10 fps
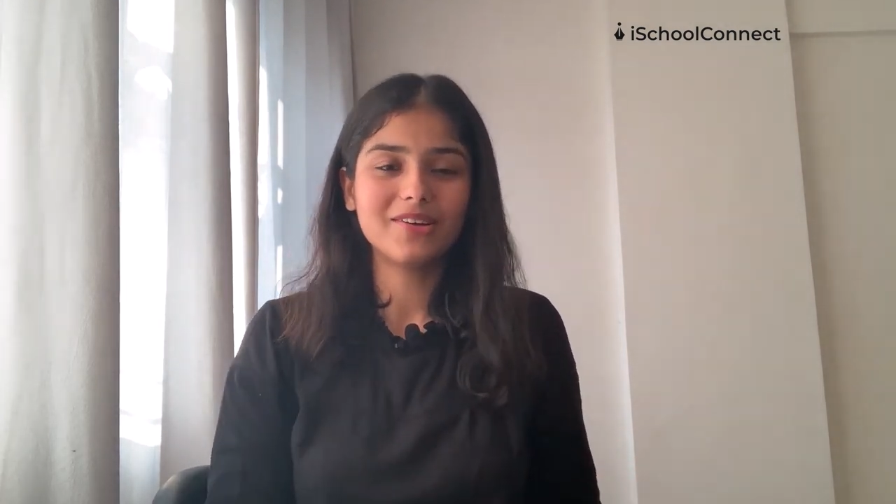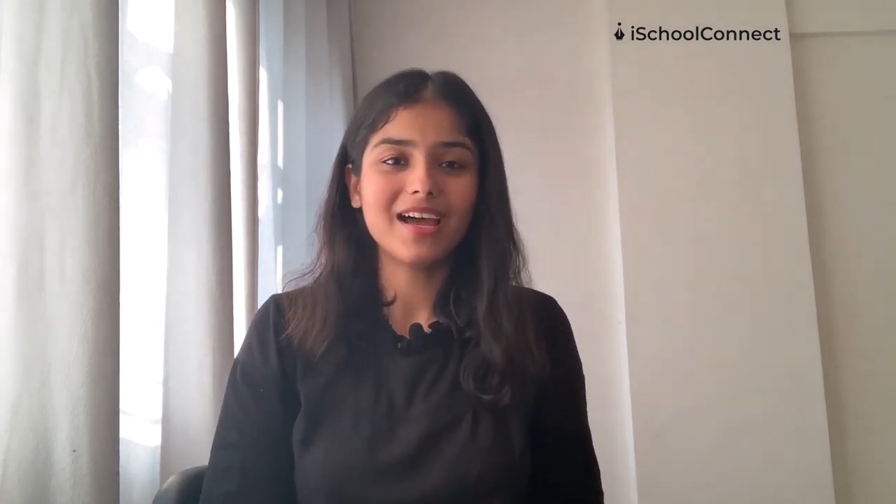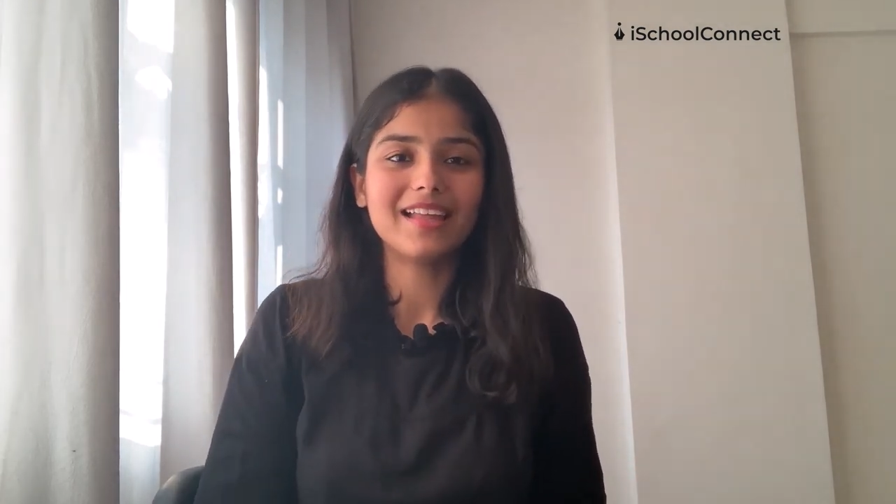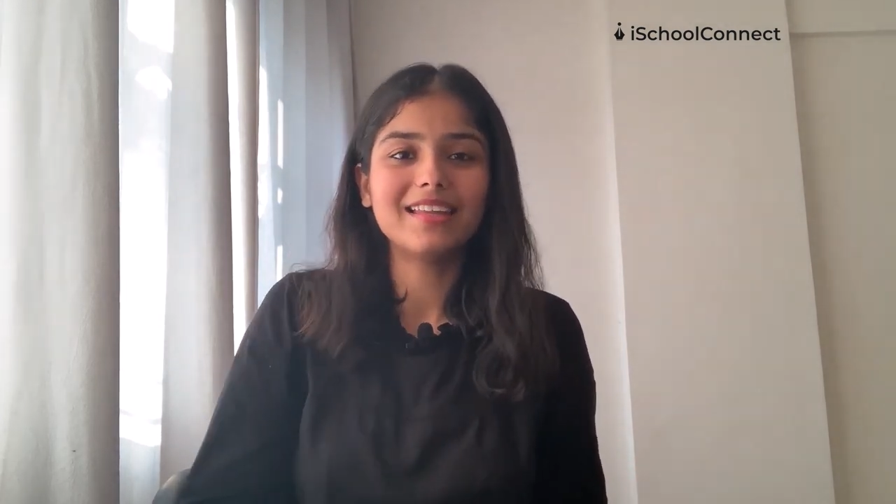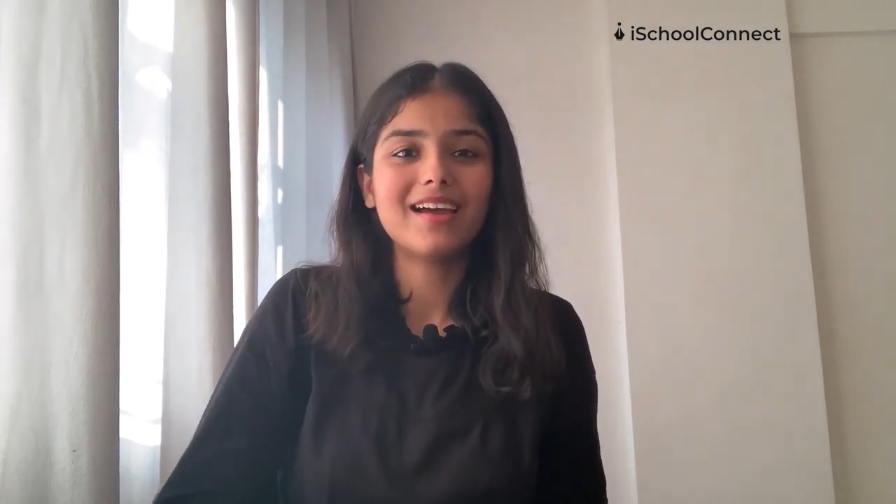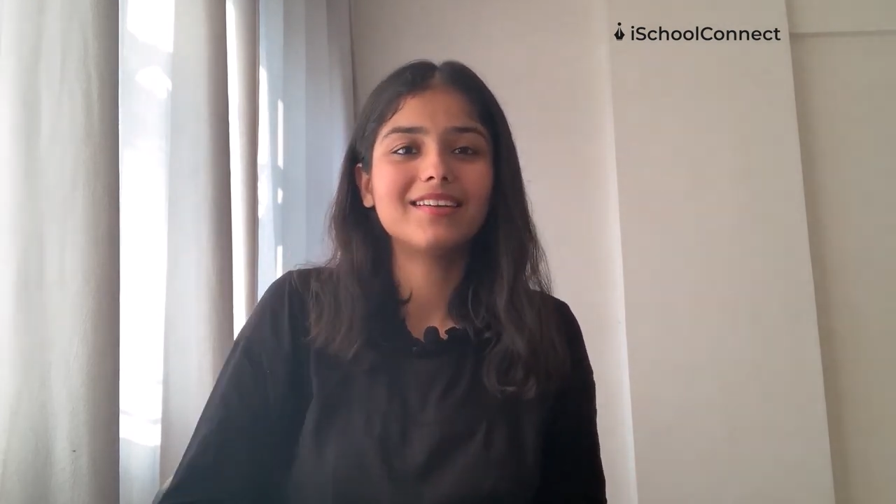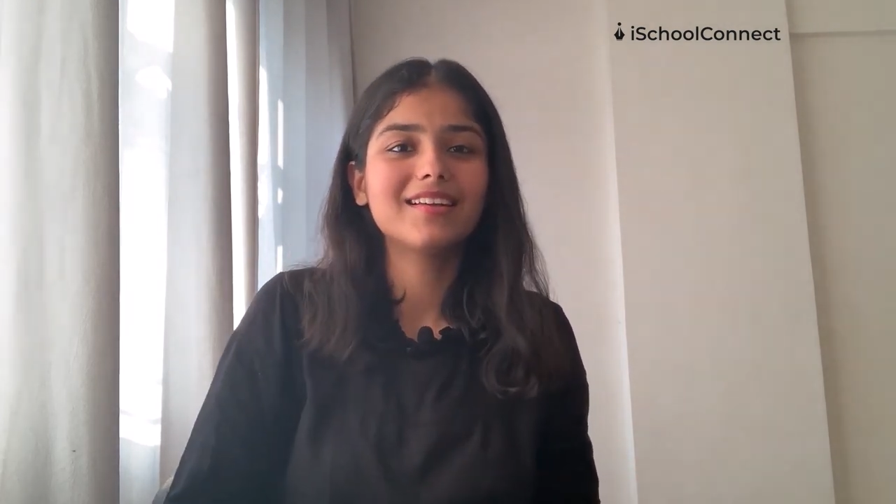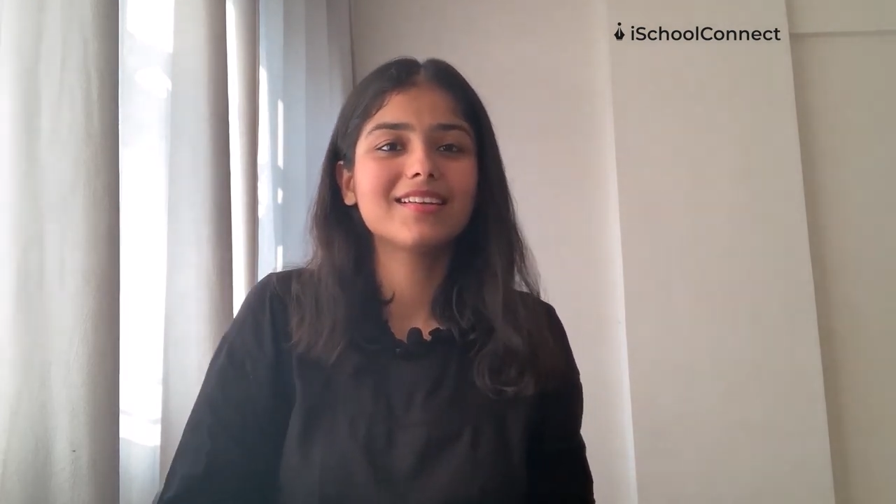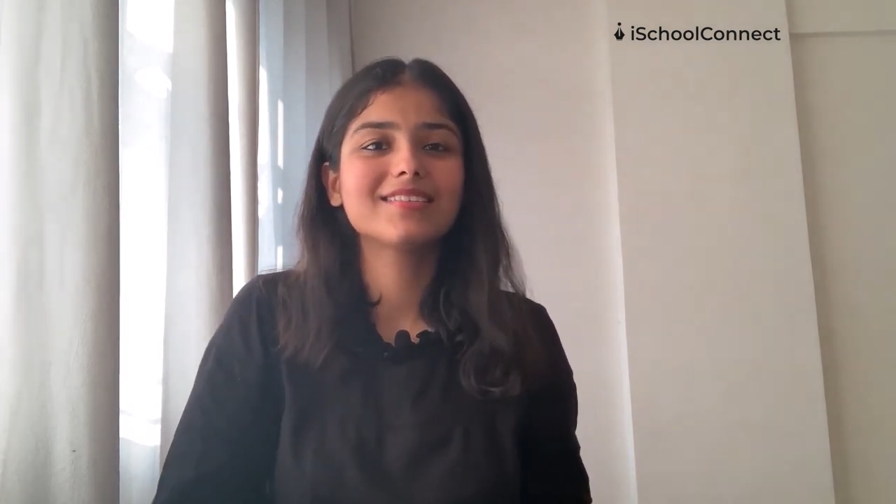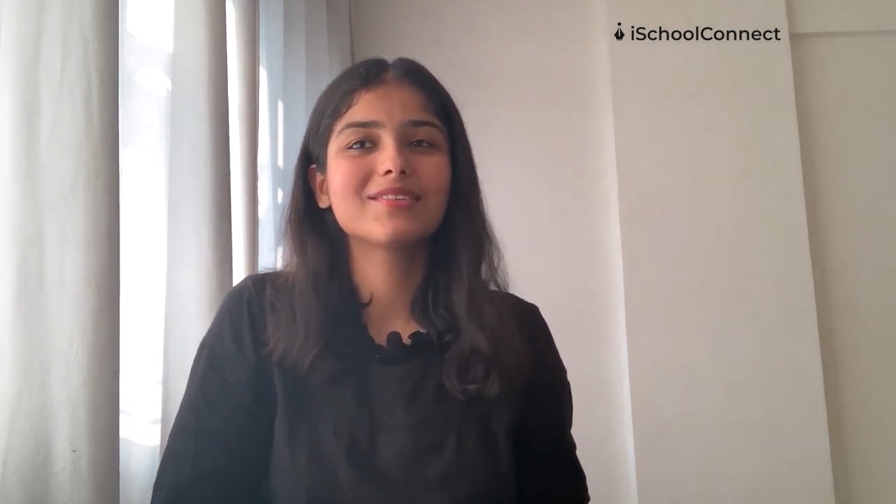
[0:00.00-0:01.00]
and that
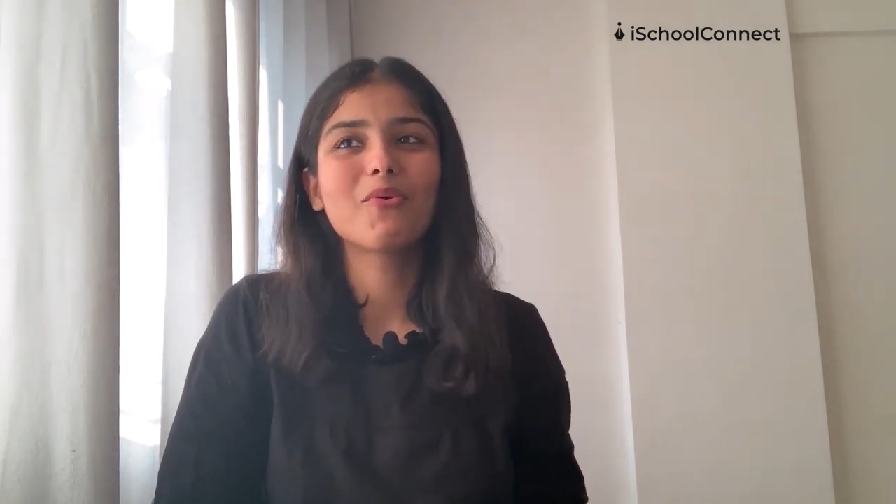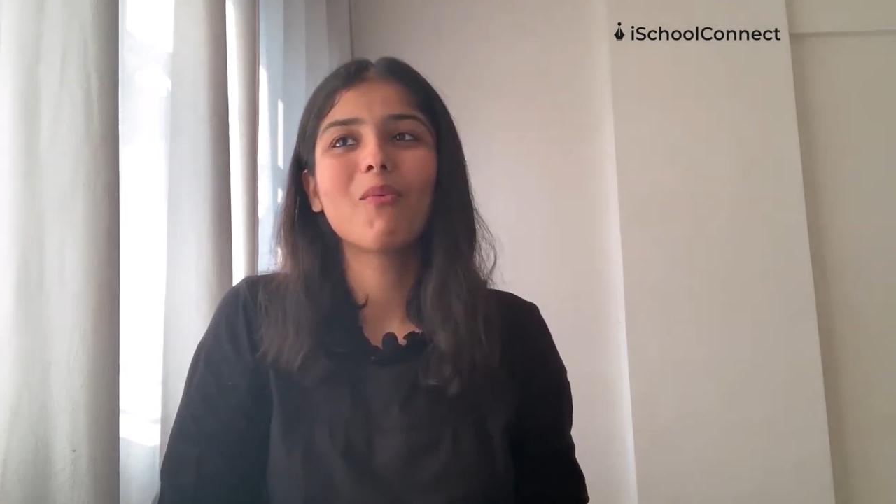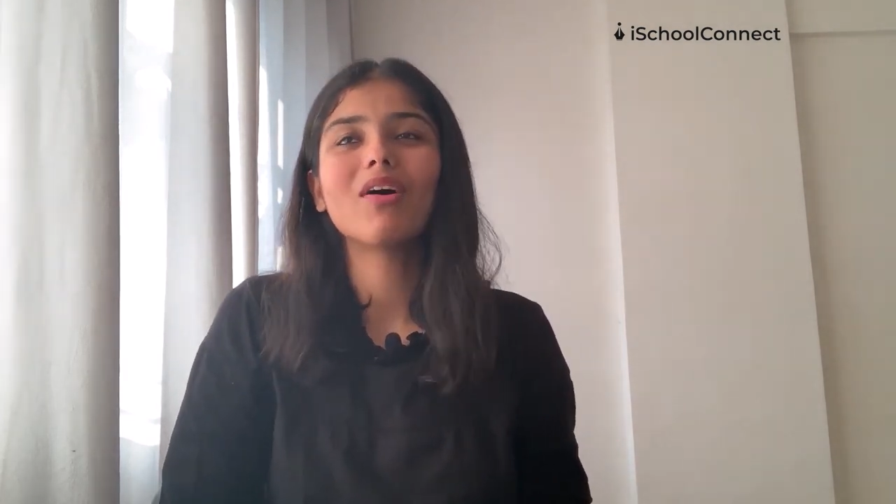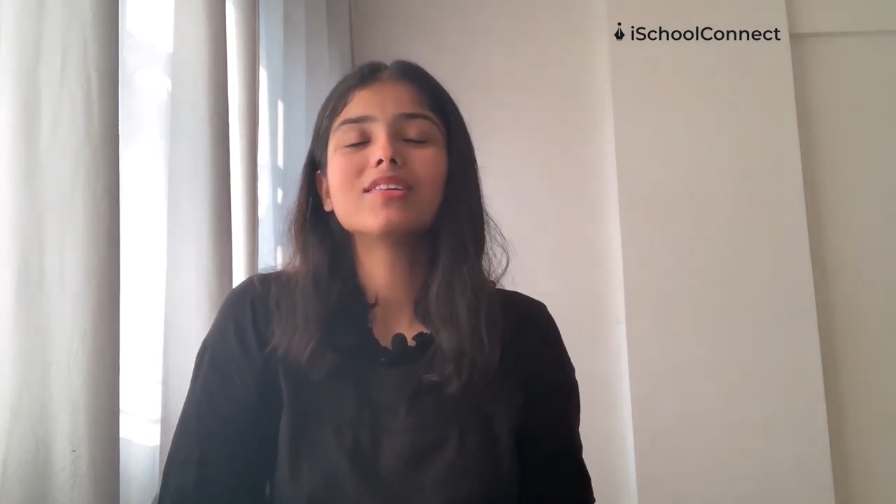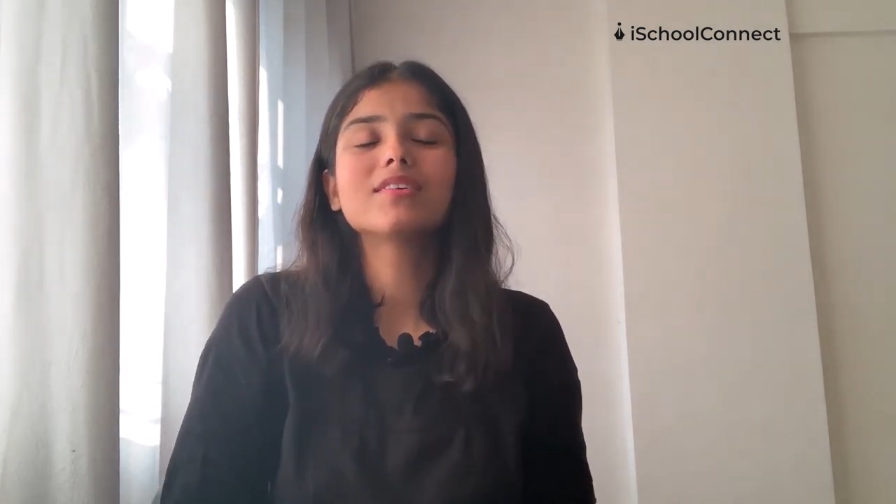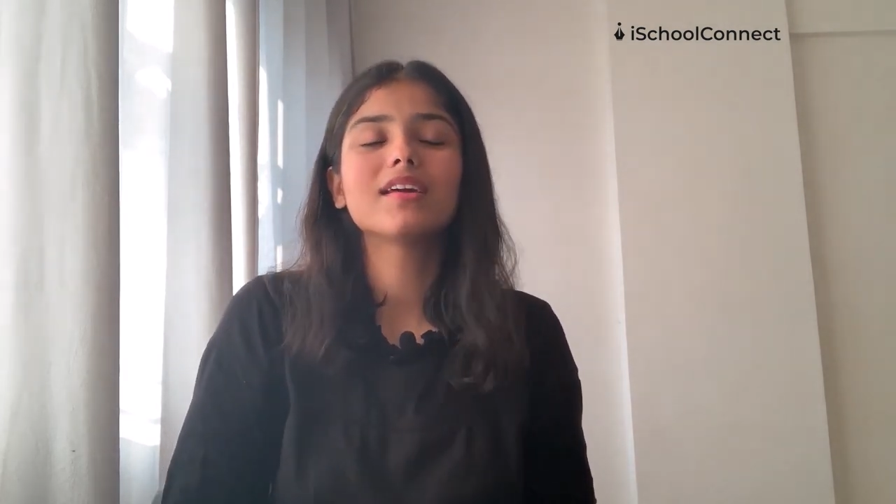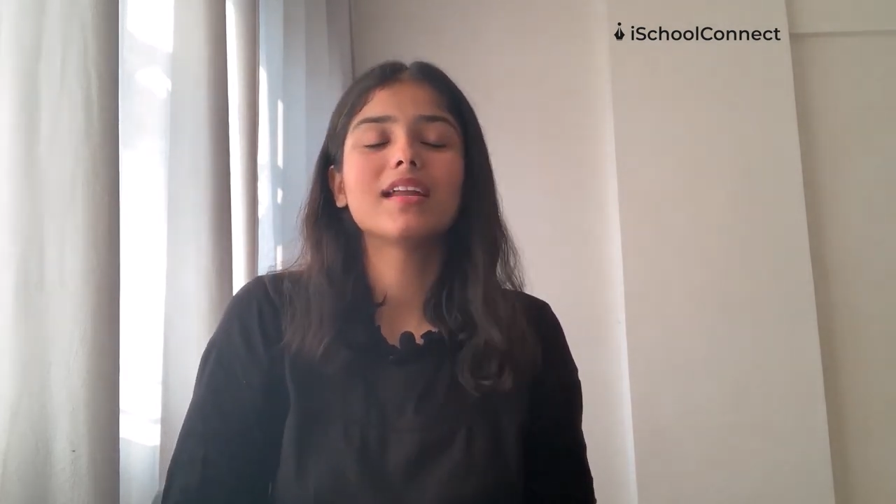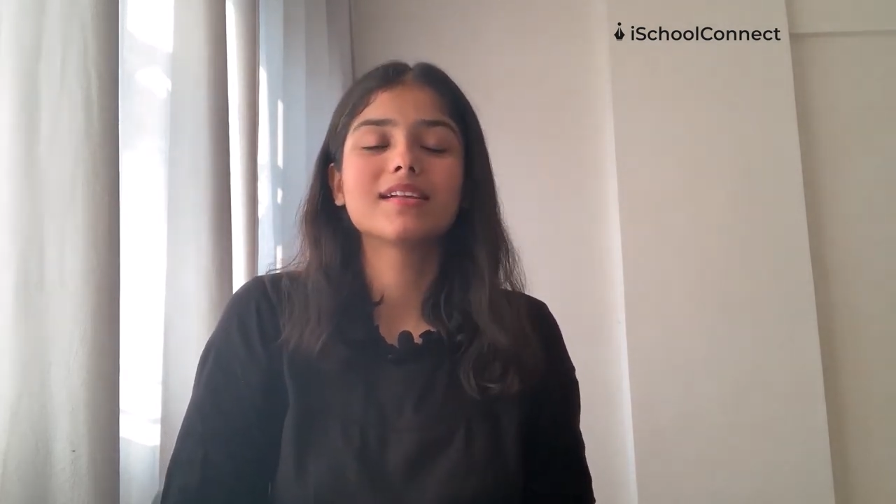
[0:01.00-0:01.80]
is what you can